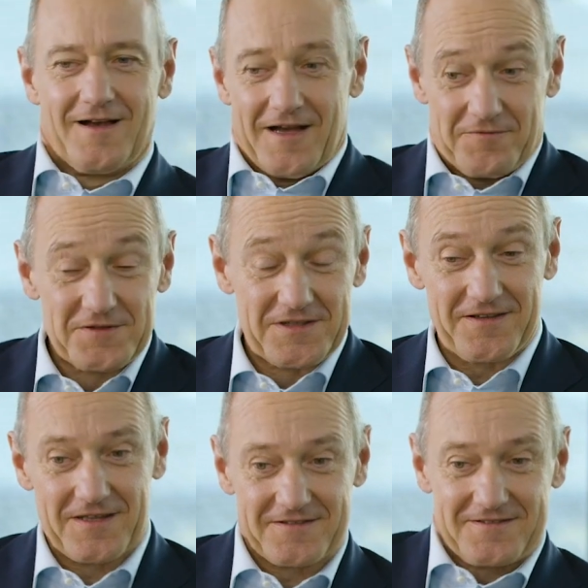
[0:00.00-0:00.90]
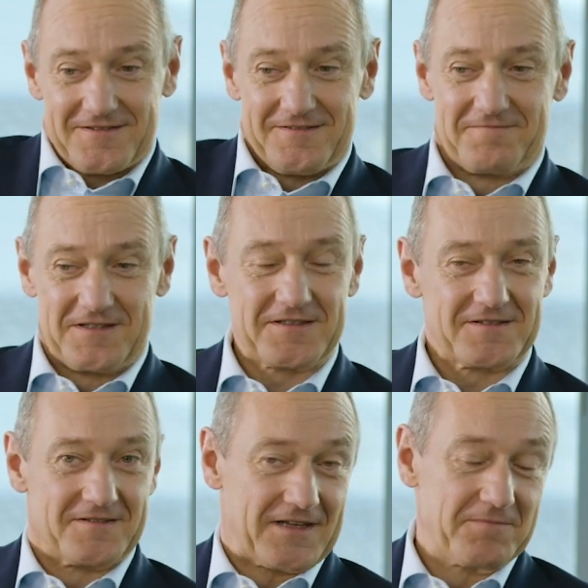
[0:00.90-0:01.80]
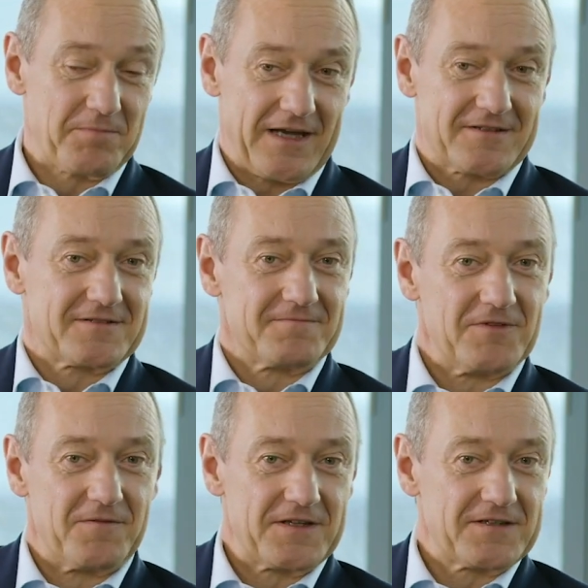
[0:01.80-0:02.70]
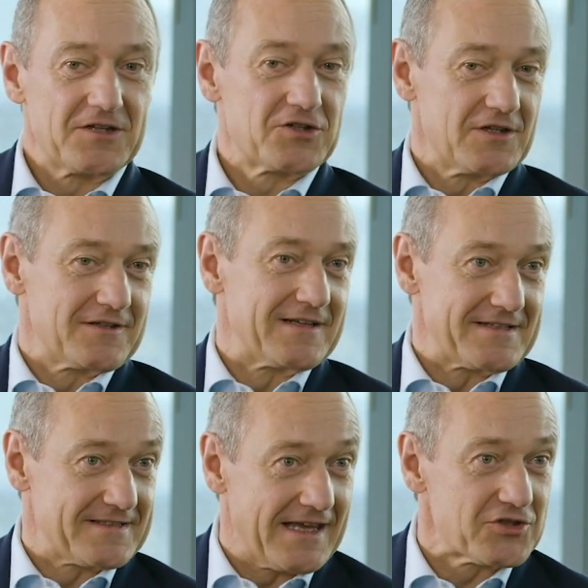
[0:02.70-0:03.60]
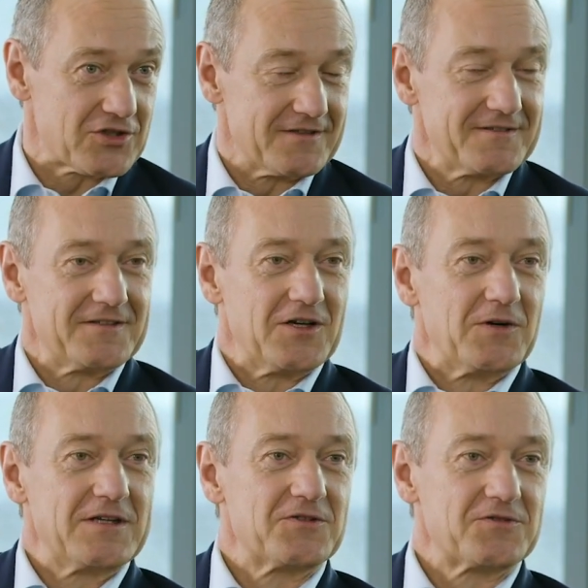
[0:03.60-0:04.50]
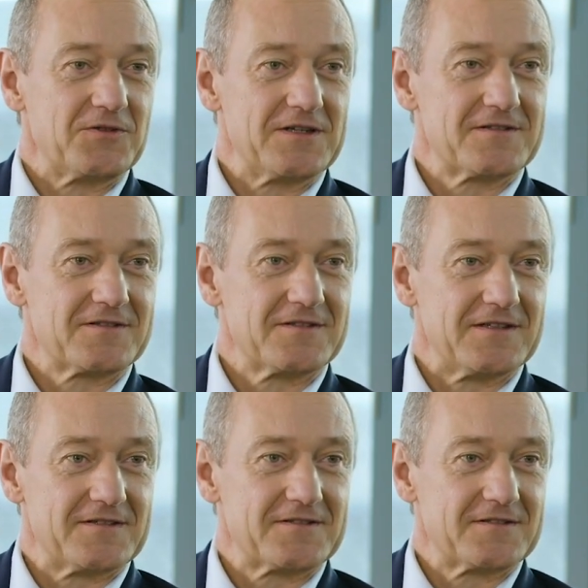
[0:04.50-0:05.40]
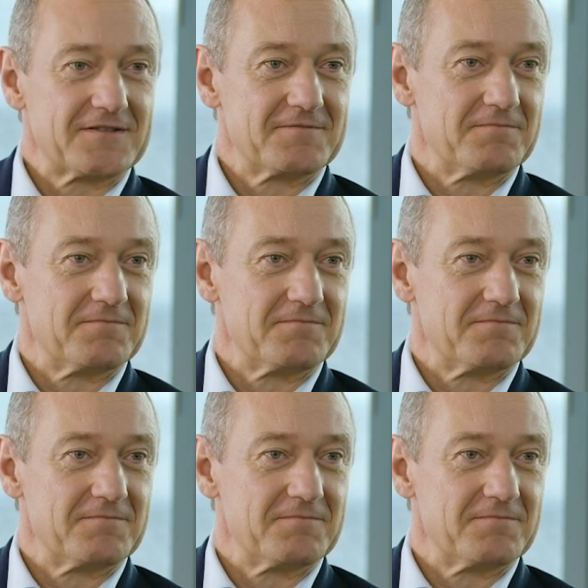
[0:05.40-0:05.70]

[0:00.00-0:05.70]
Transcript: I have to say that the impact of the digitalization on our industries is